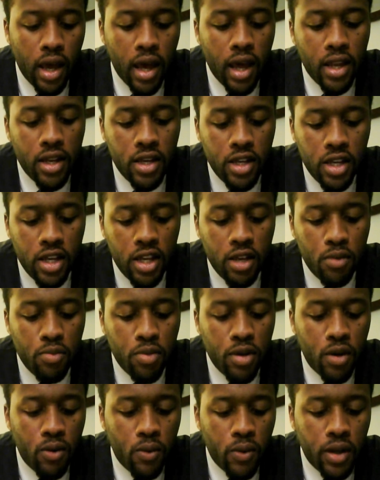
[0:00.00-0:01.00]
and ye
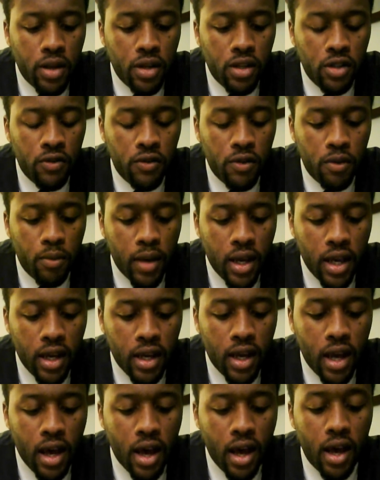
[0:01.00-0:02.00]
be a witness for
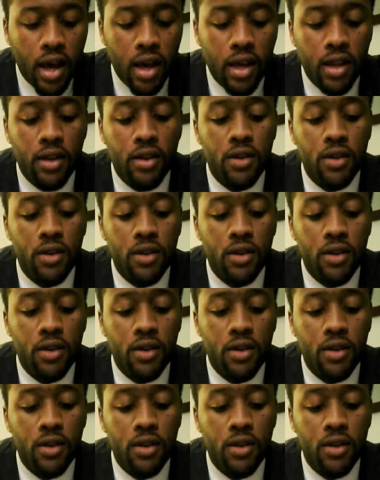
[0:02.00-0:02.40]
mankind.